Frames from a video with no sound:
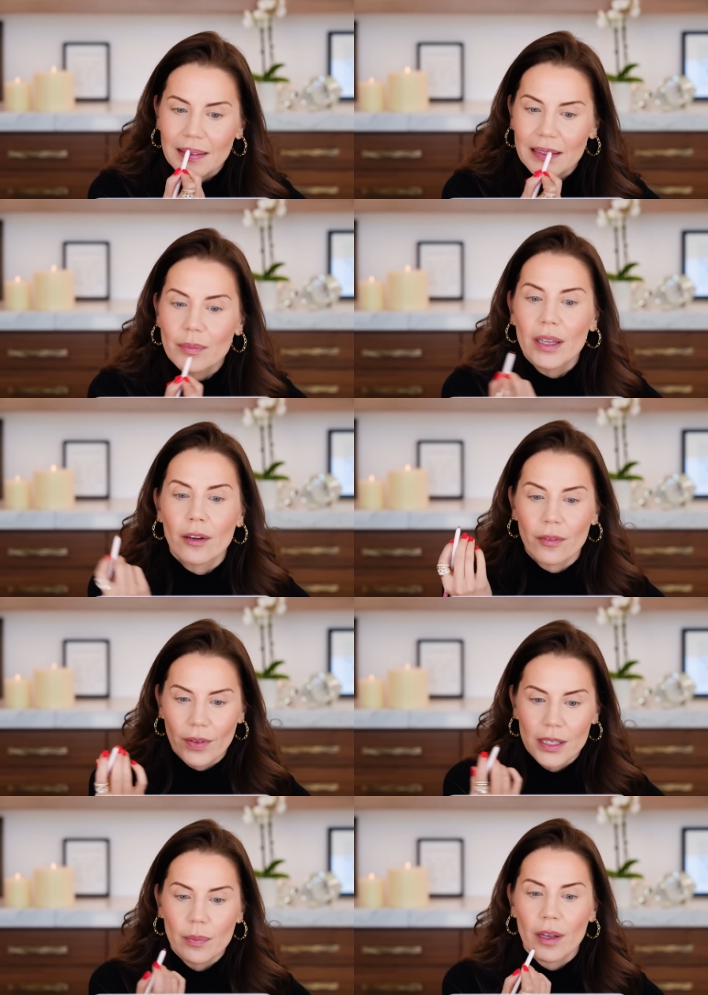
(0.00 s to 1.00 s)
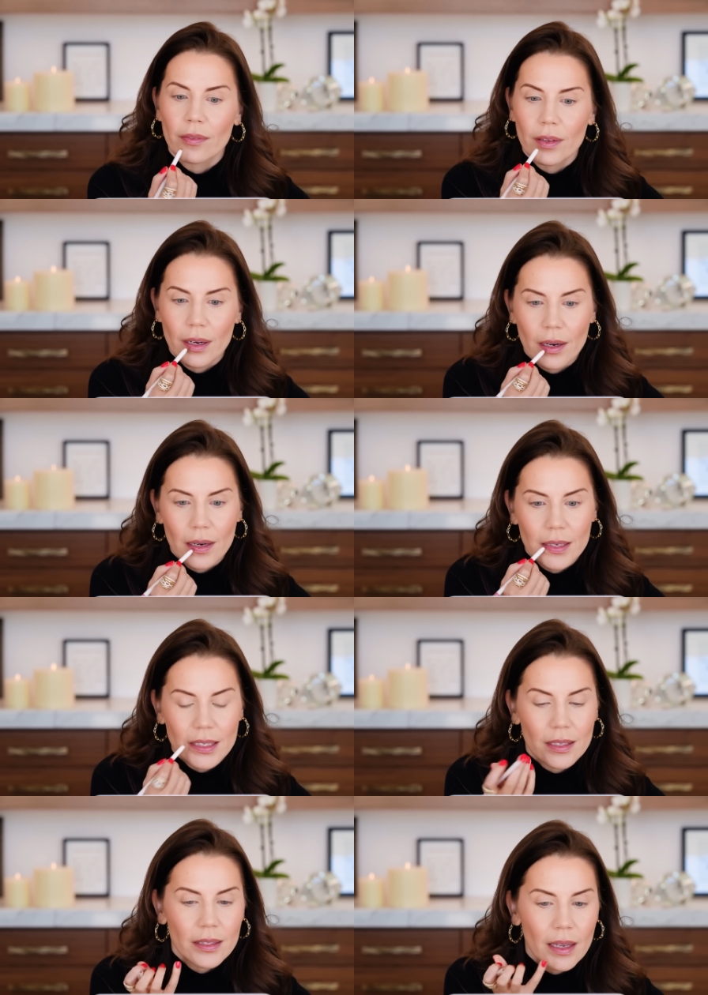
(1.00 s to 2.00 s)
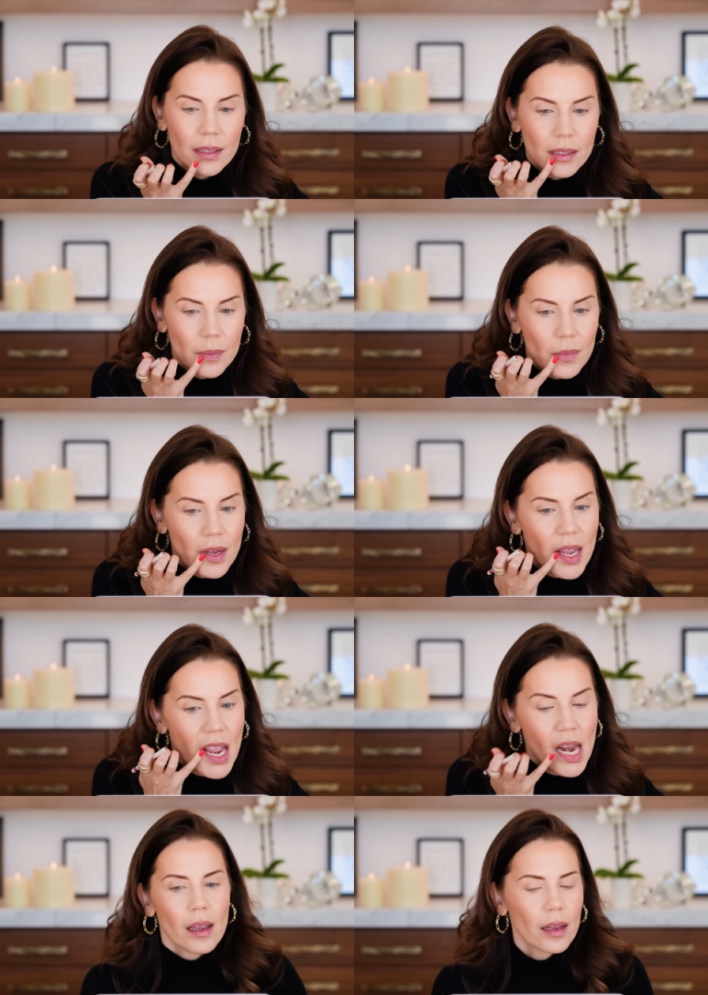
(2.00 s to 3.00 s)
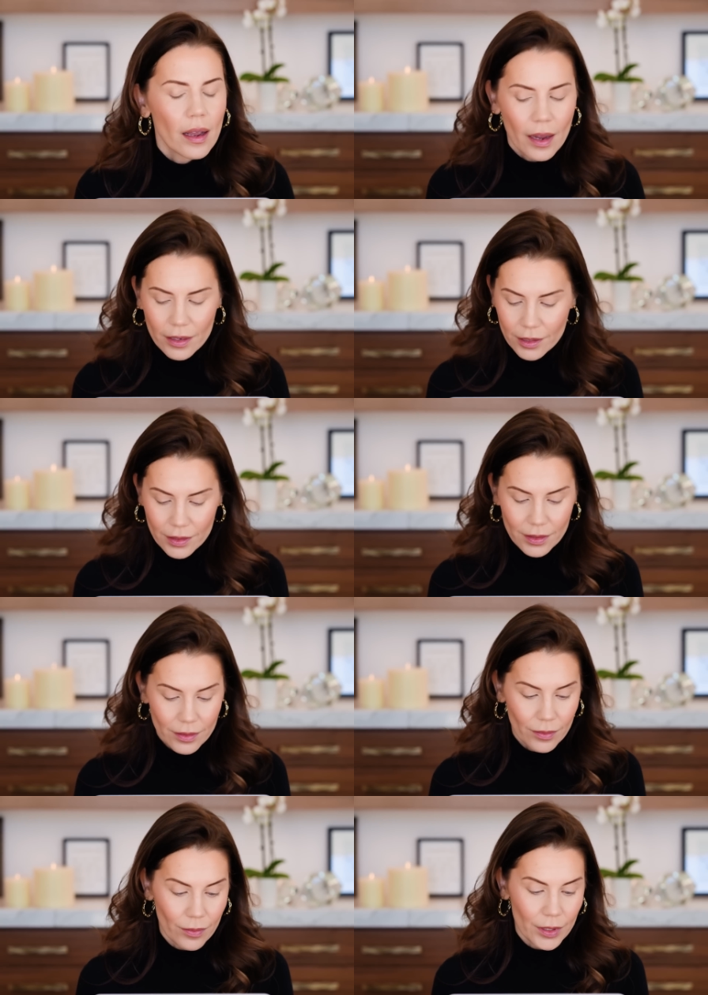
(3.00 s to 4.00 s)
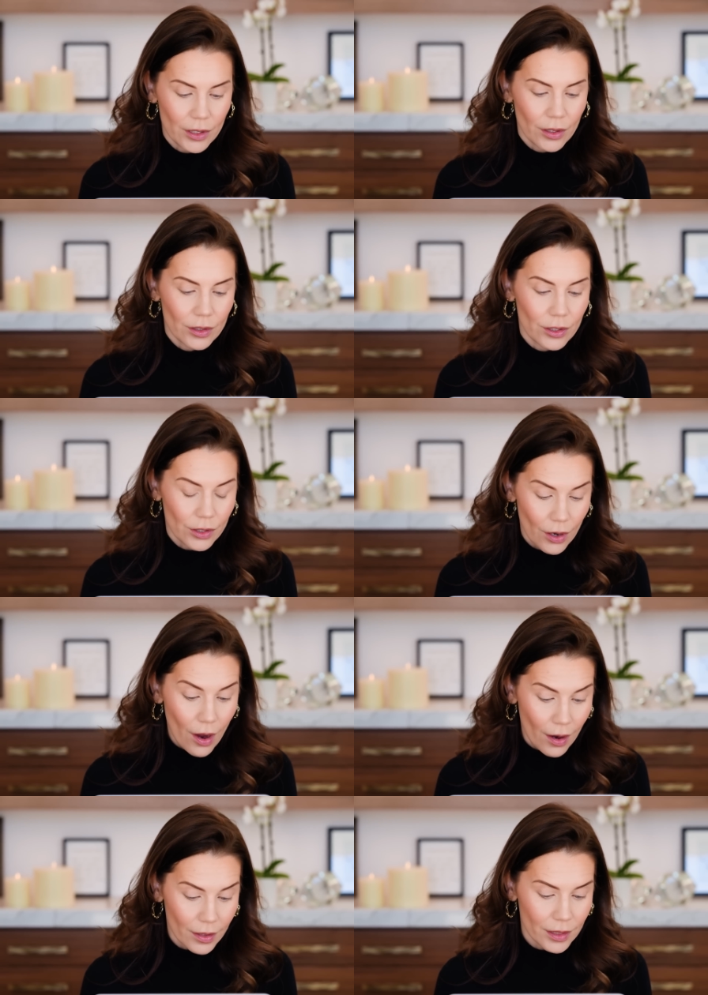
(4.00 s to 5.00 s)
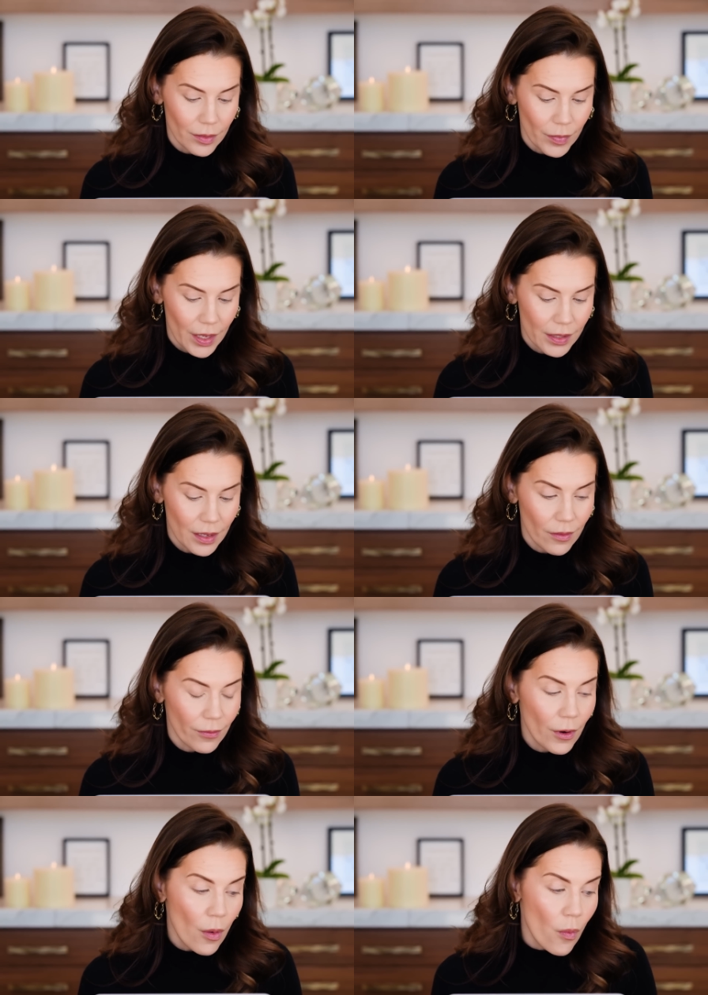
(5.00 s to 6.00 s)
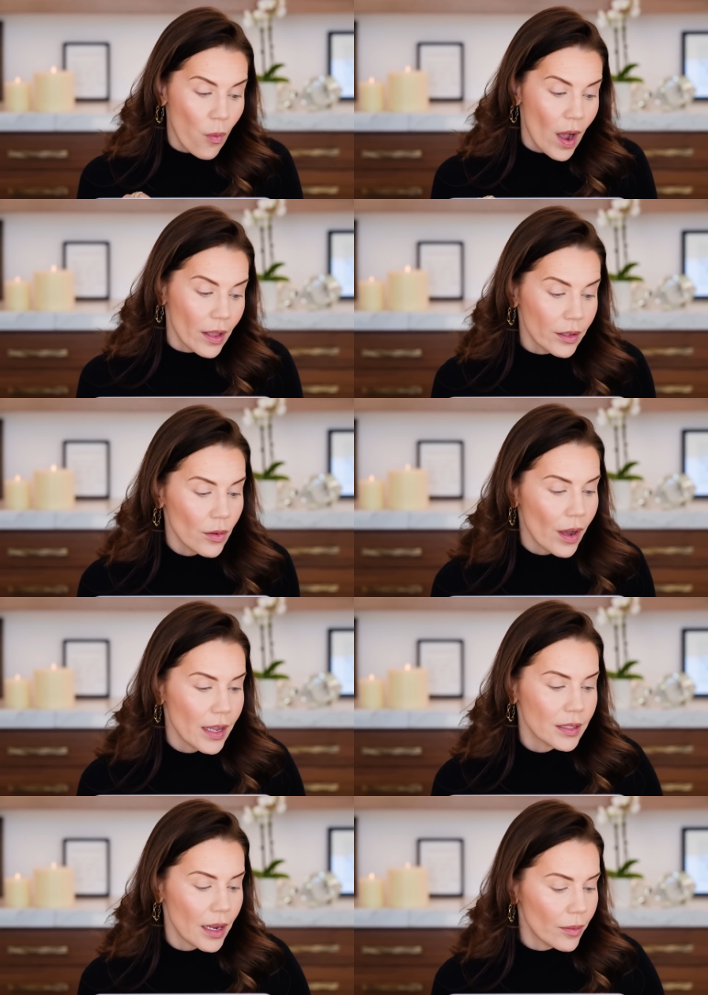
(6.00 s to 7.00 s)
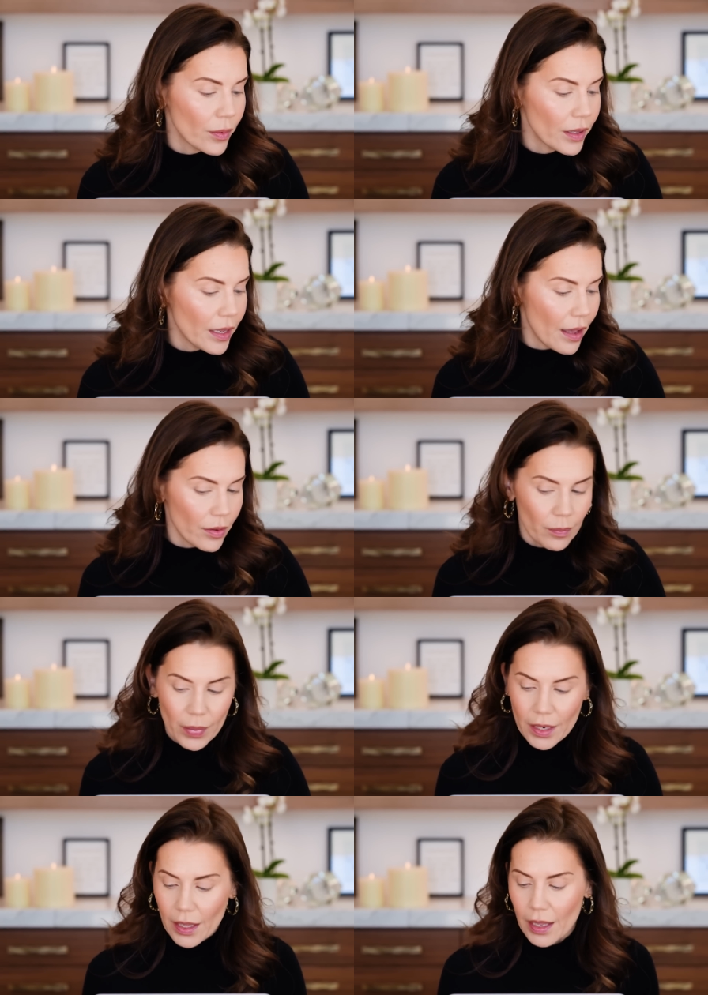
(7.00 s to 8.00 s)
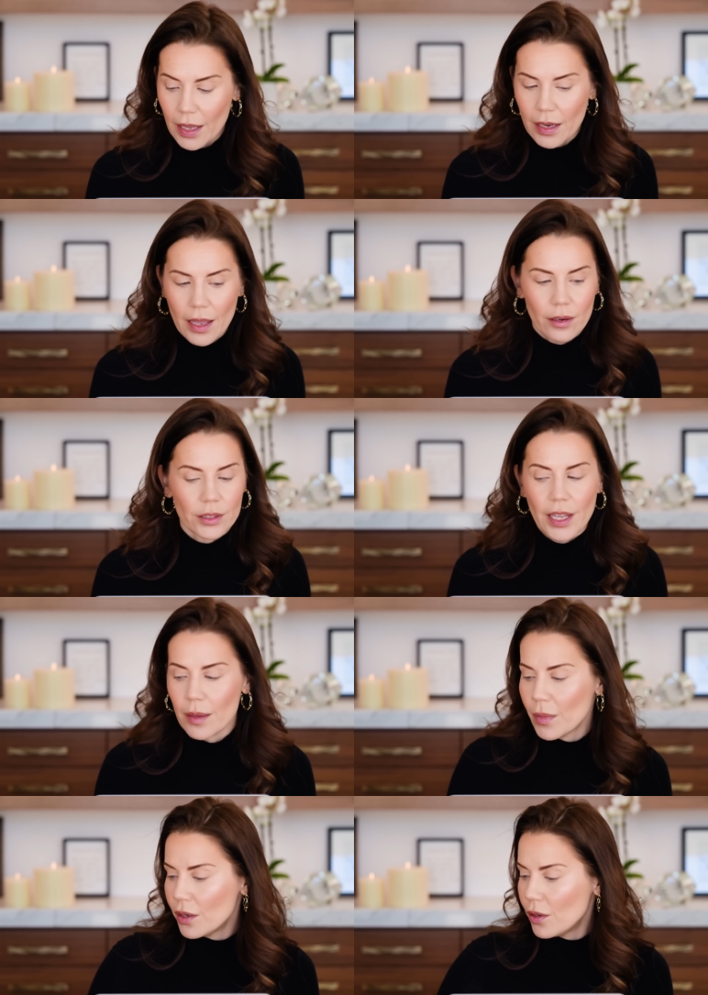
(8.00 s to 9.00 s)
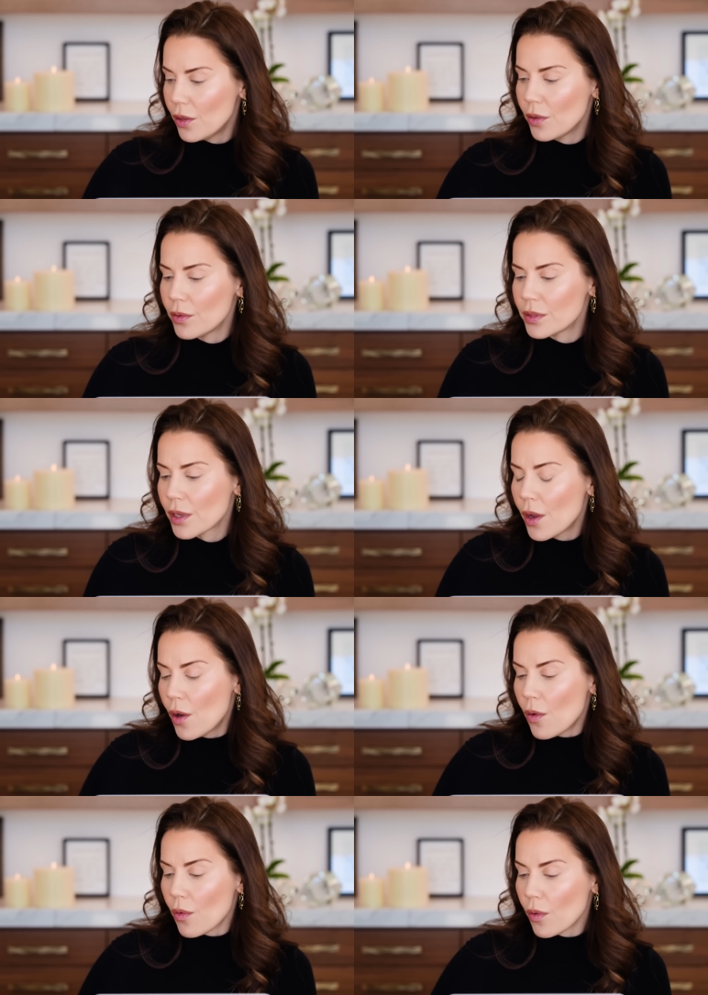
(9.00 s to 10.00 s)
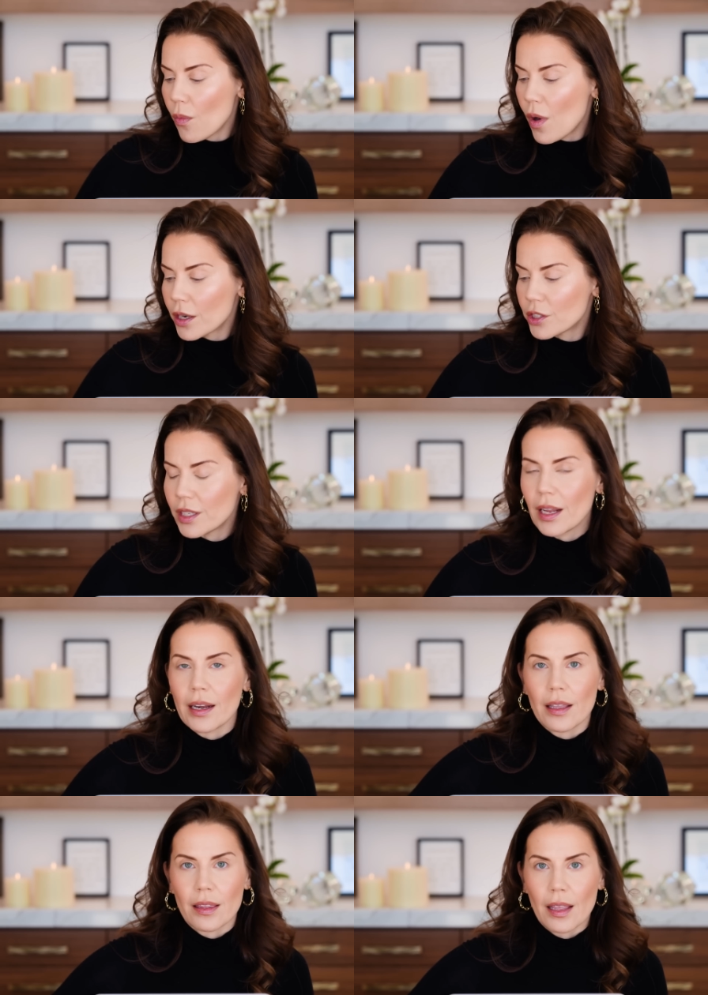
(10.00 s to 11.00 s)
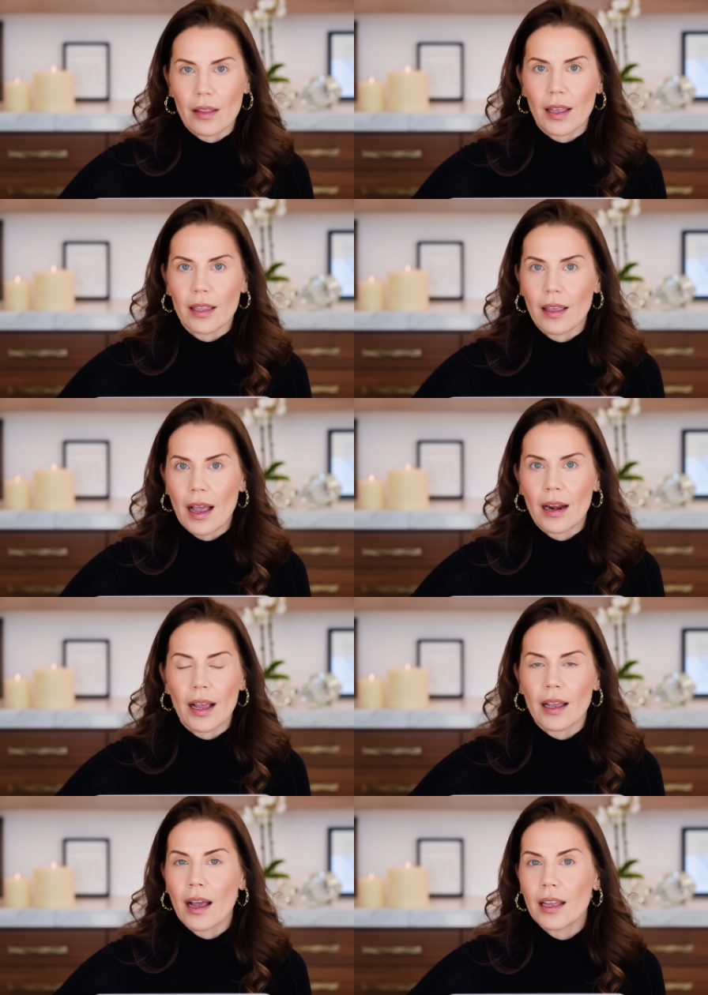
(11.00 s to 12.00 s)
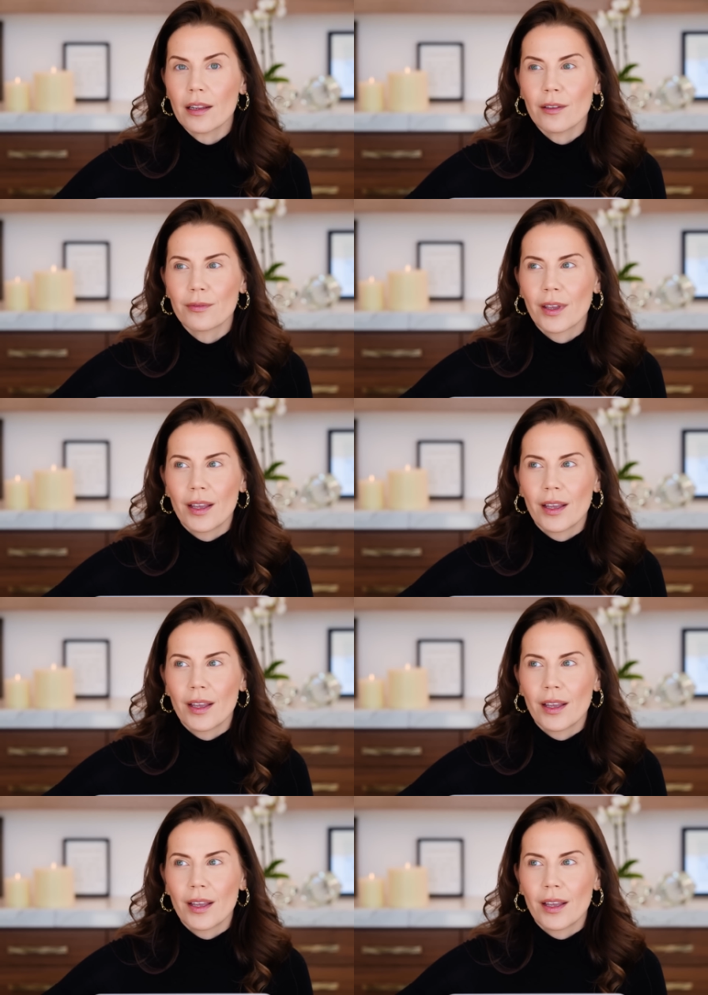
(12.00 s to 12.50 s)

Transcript: has made her face puffier and she's gained some weight. And I just was shocked because for a while, you guys, I really haven't been in entertainment news or watching anything like that. I kind of